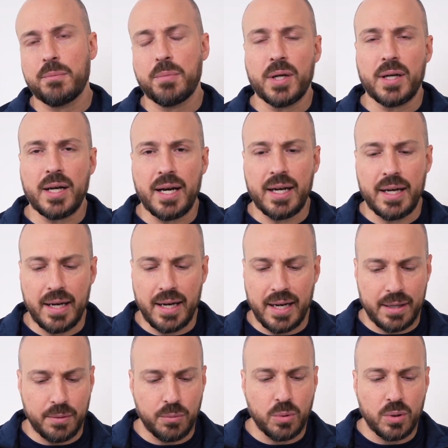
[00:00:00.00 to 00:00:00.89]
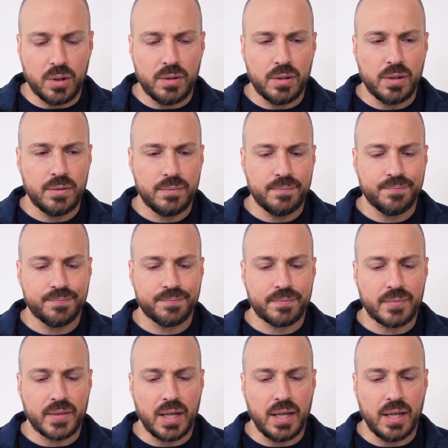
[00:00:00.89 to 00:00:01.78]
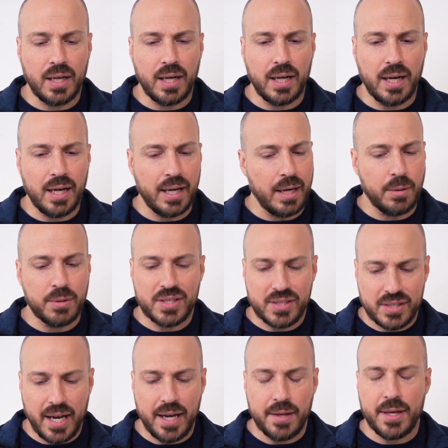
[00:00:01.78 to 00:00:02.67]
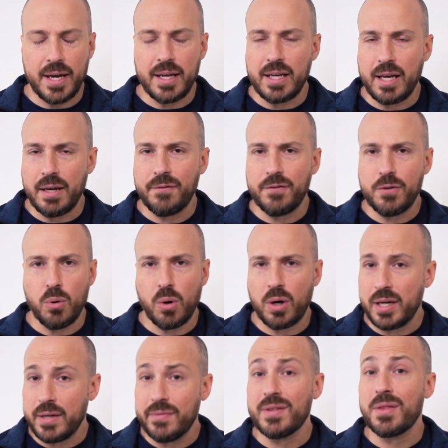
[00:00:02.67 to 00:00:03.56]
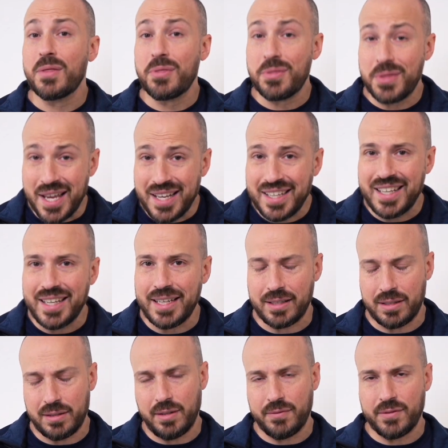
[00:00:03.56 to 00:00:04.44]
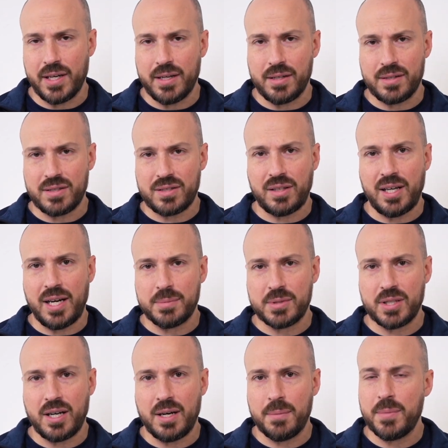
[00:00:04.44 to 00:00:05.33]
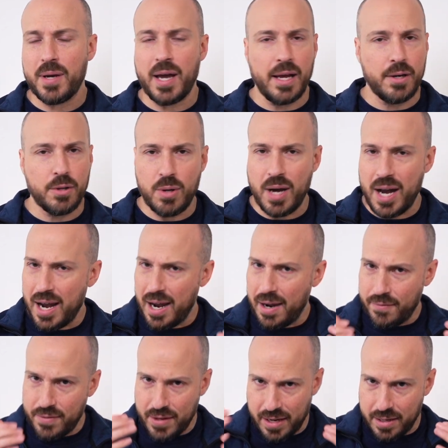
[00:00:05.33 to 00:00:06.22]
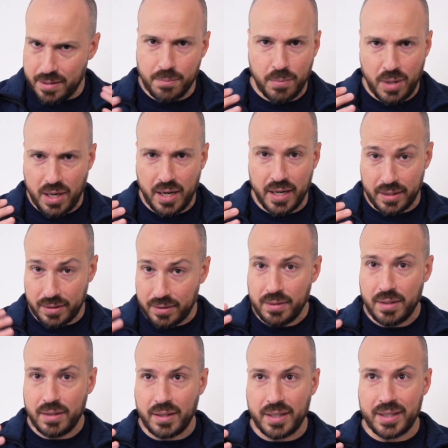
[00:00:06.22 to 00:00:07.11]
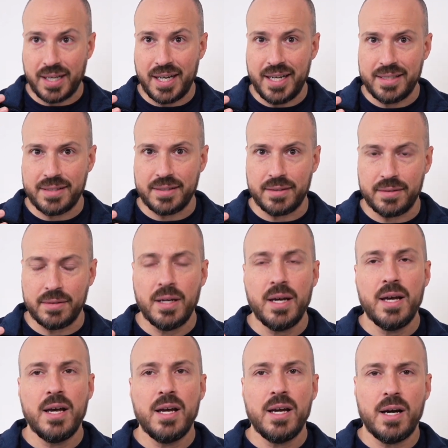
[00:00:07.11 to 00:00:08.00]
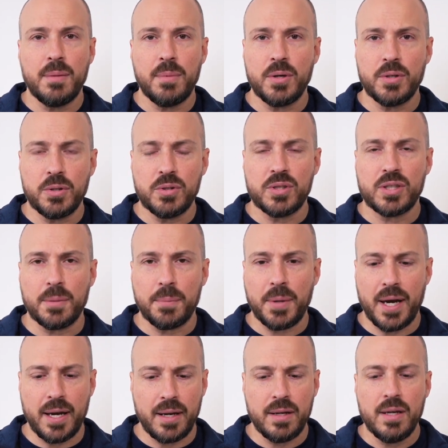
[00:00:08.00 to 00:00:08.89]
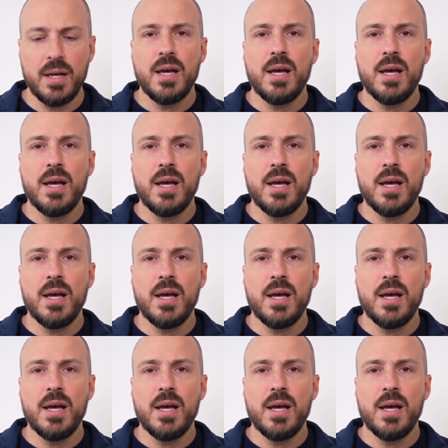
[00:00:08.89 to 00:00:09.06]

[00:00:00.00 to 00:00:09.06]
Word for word: But I, I would, I, I would say that if you are even thinking of getting this laptop and you have that in mind, like I did about using a pen,